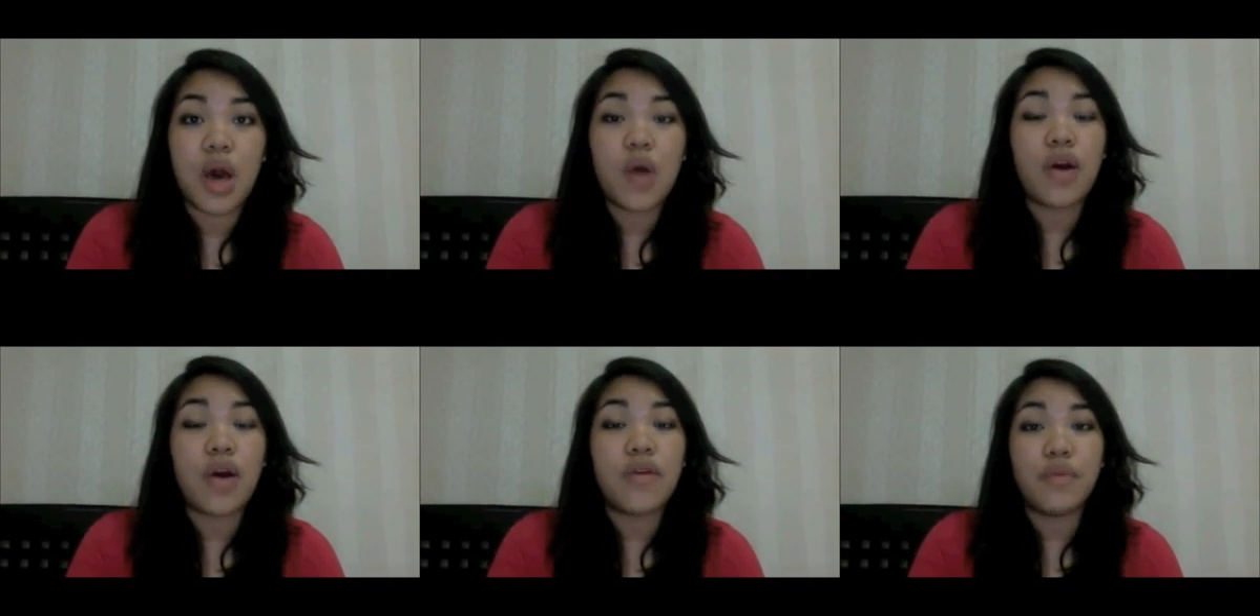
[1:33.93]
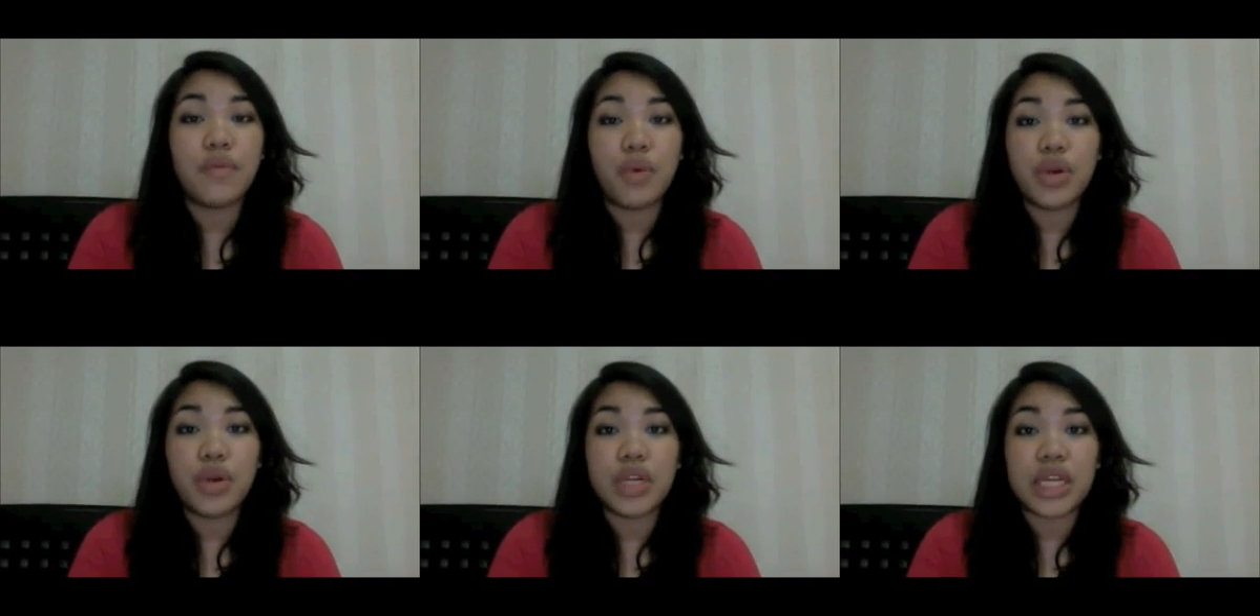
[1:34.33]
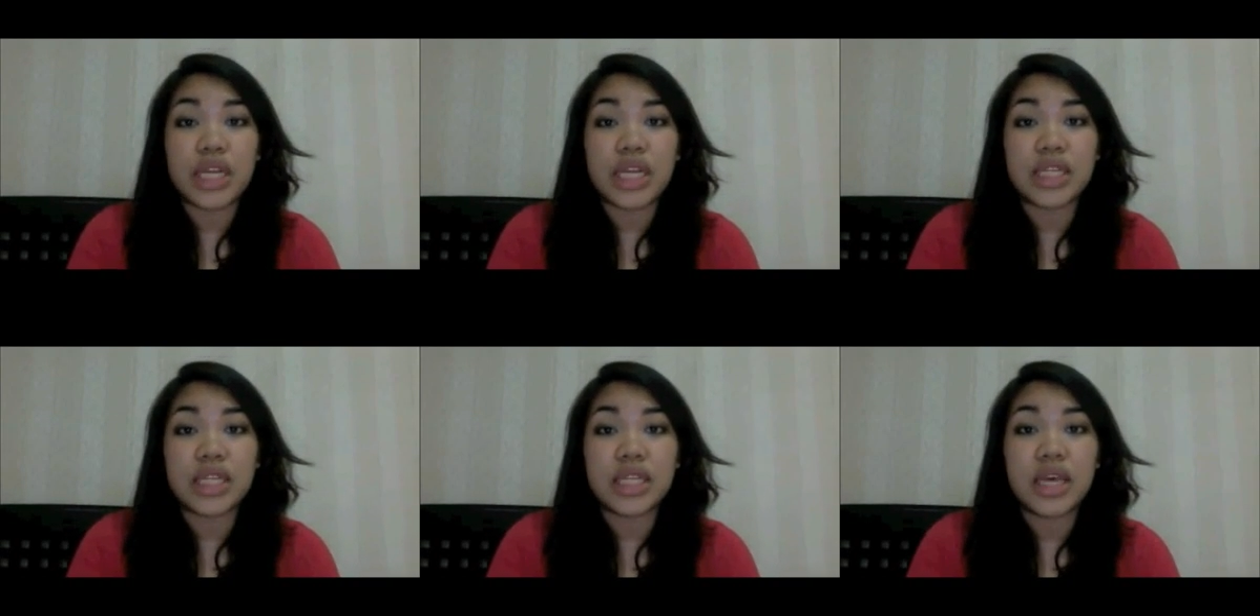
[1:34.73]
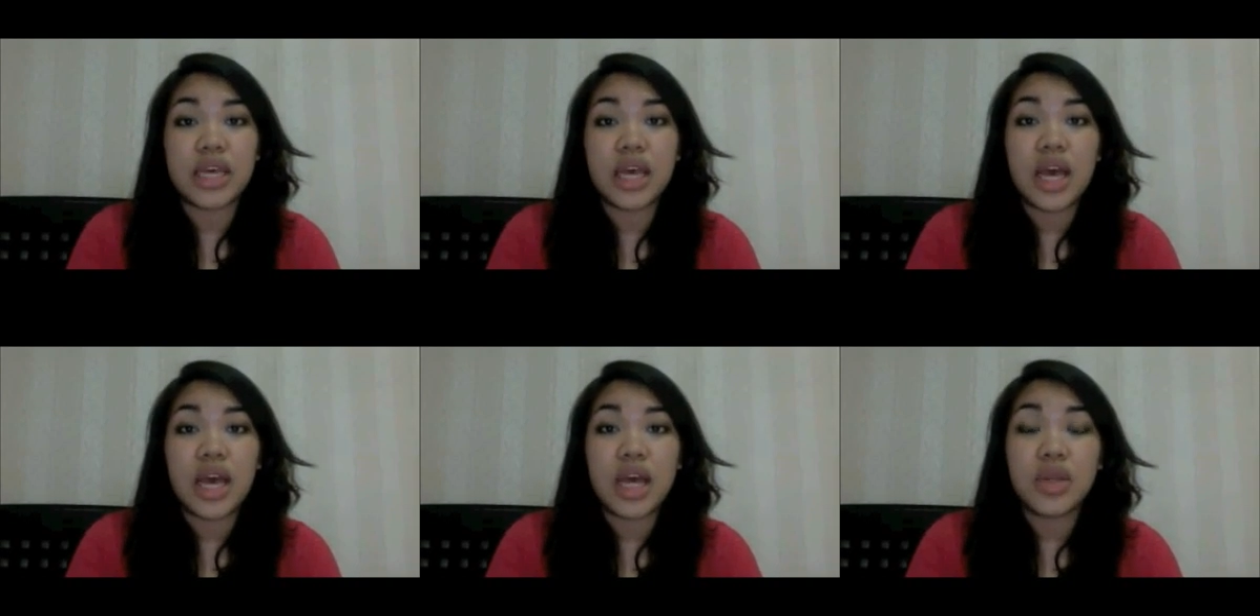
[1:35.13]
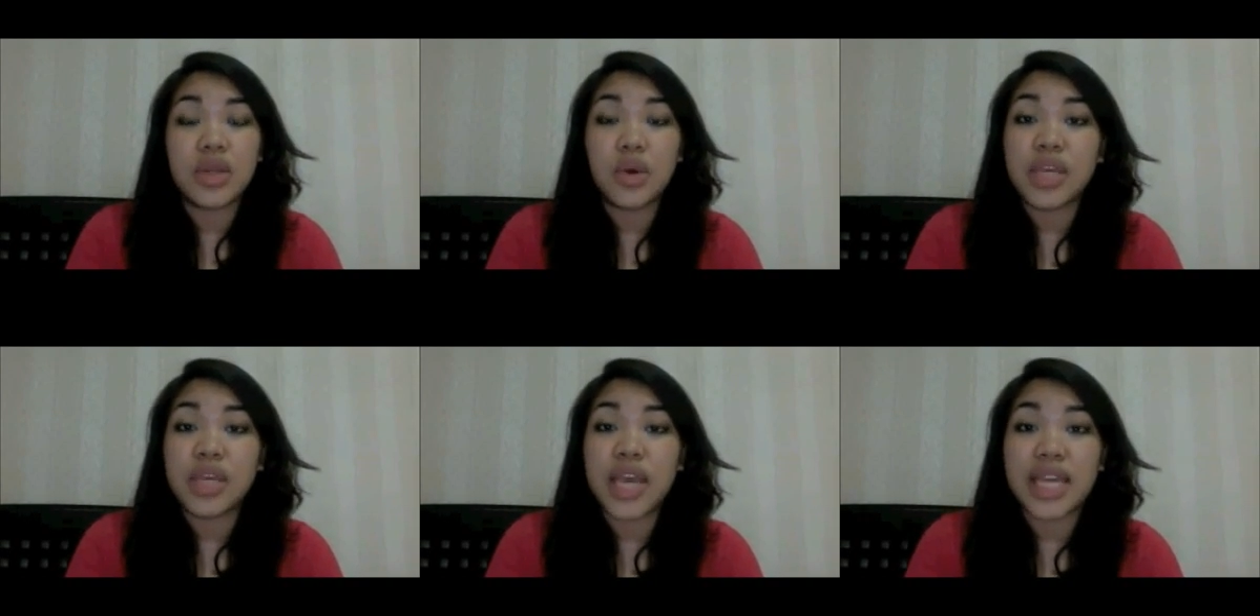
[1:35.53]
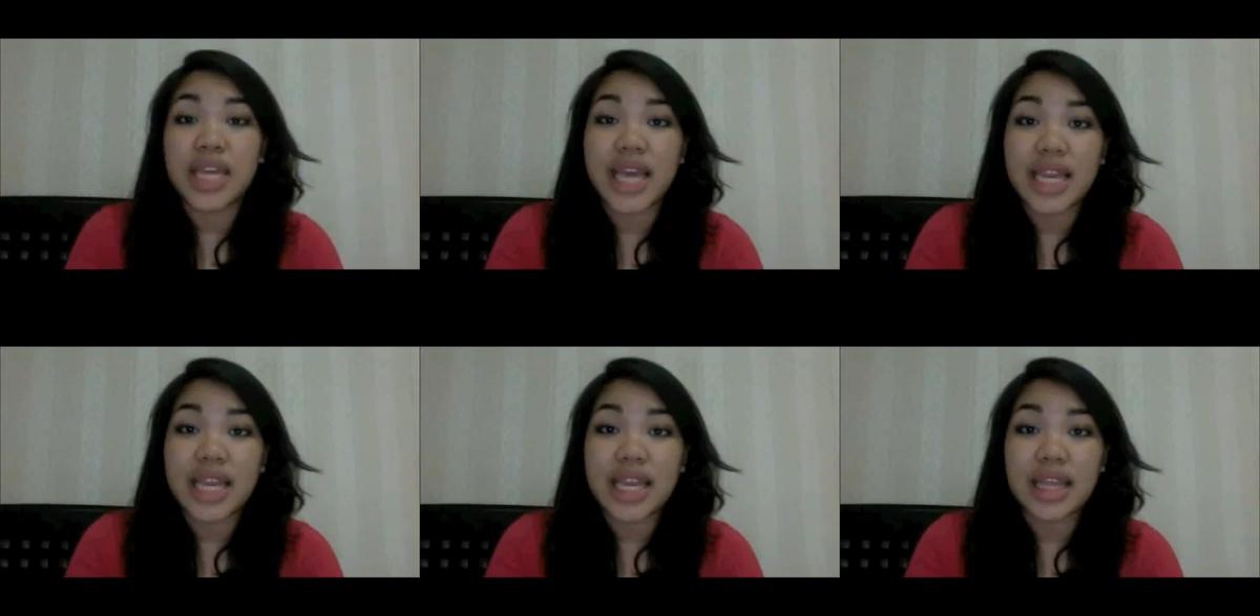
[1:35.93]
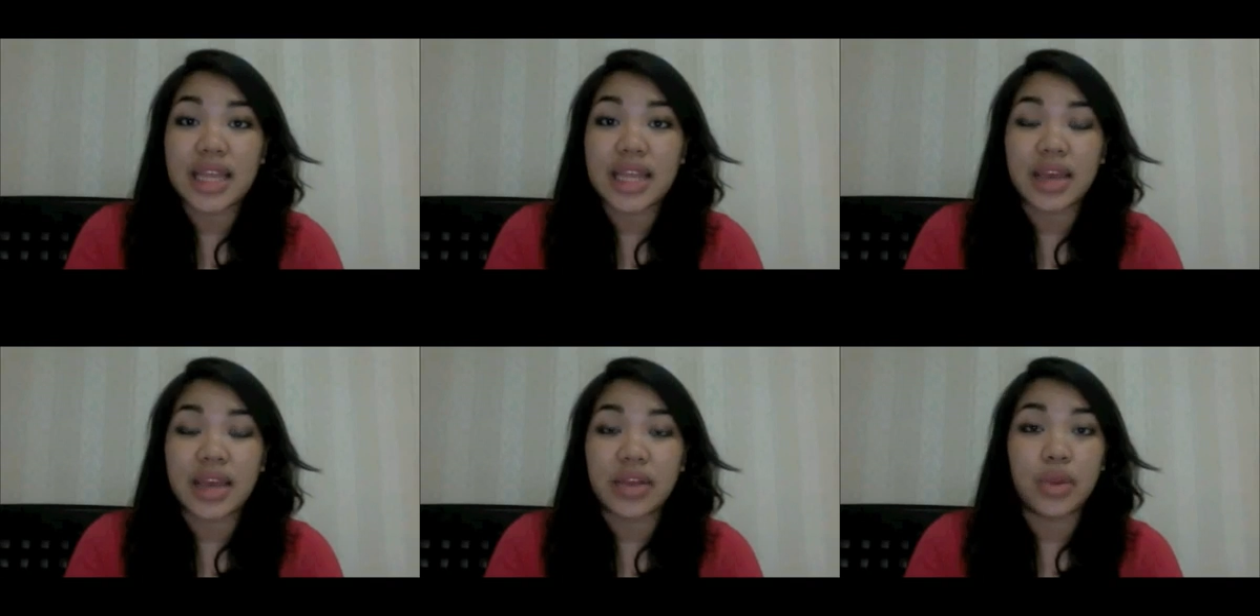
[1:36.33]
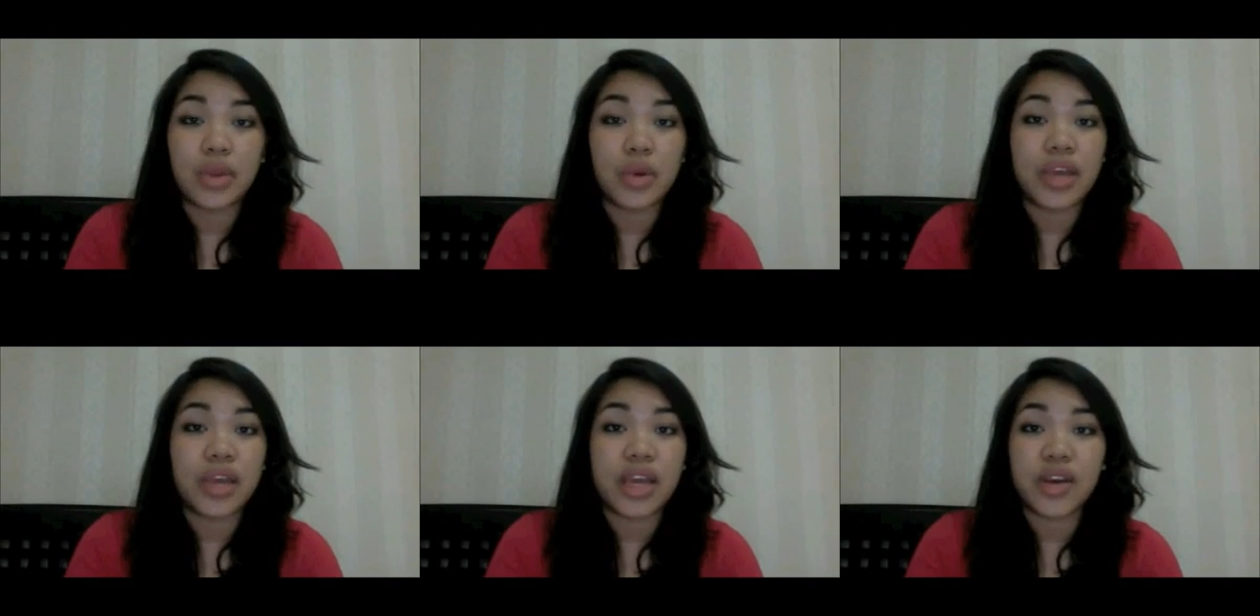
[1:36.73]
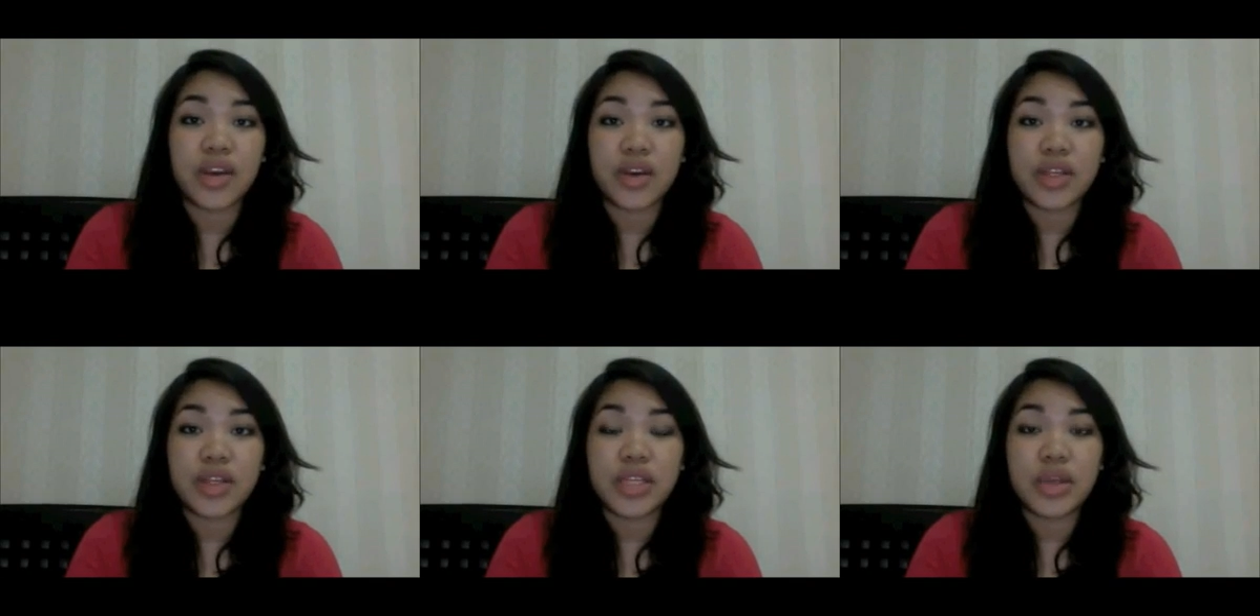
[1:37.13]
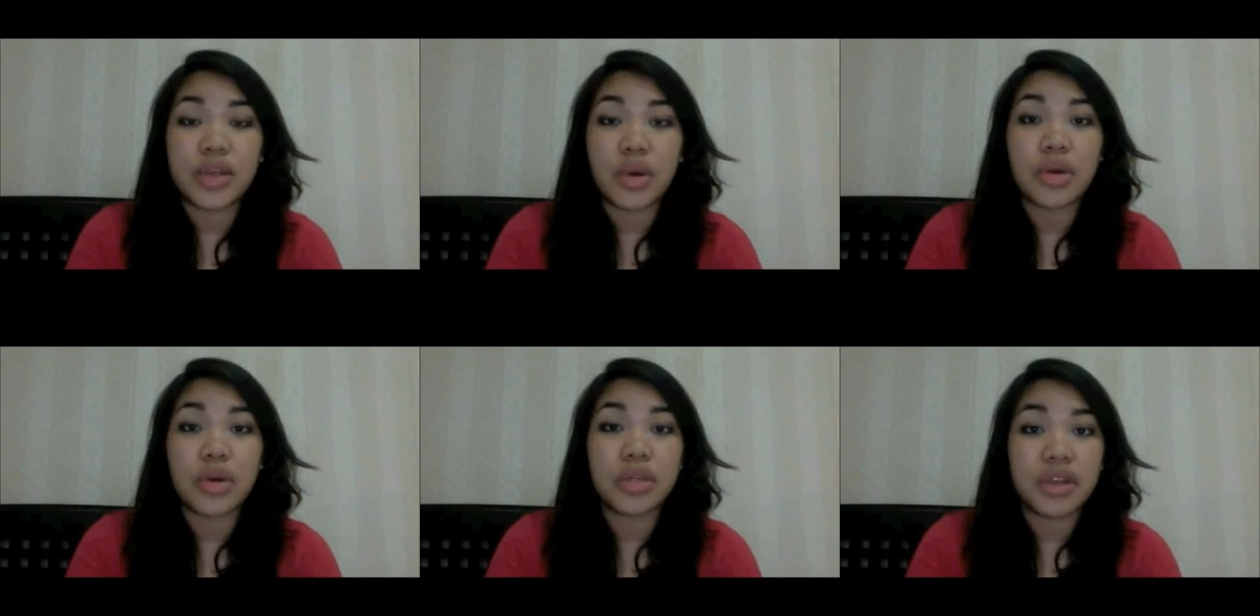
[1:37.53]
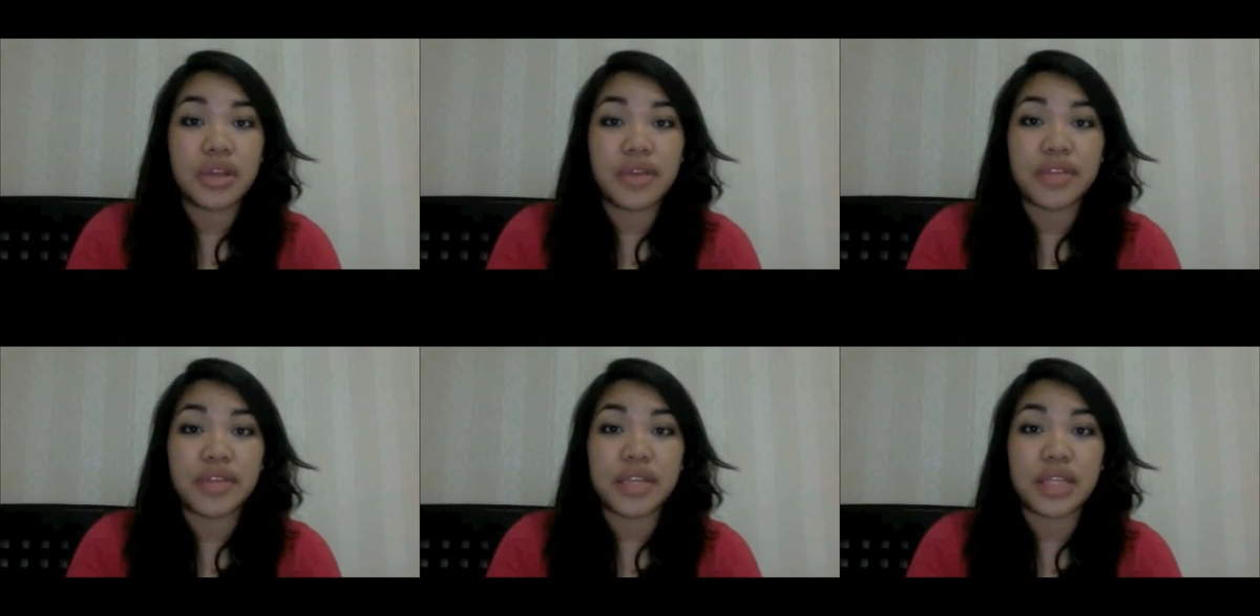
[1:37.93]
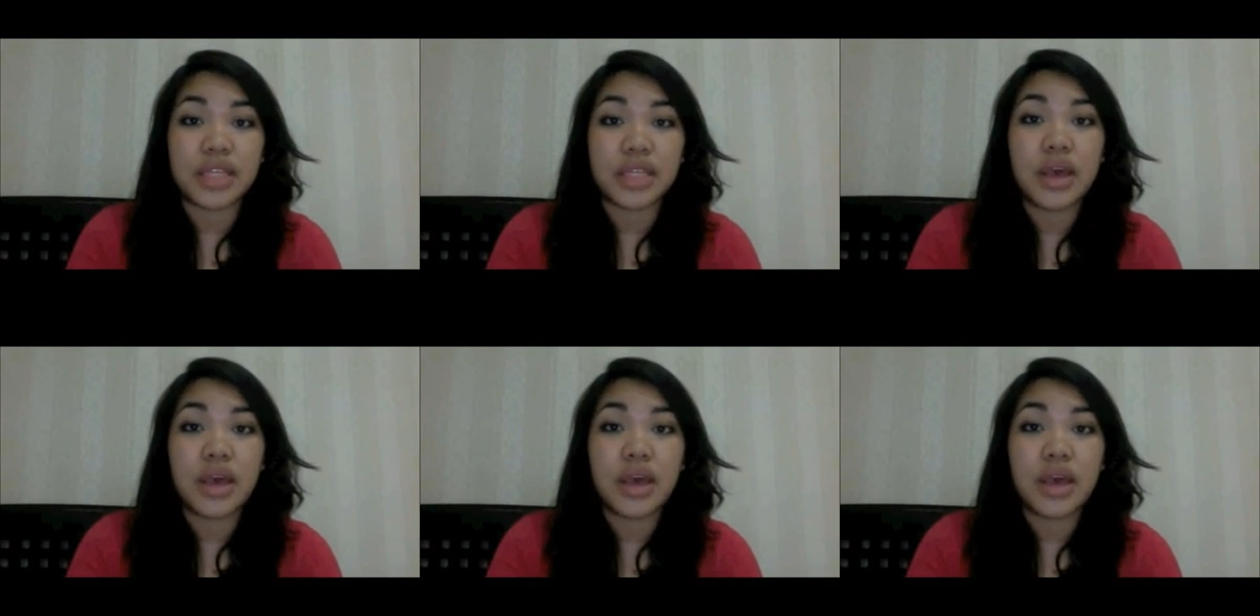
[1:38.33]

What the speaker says: who have more needs don't get anything, don't get goods or services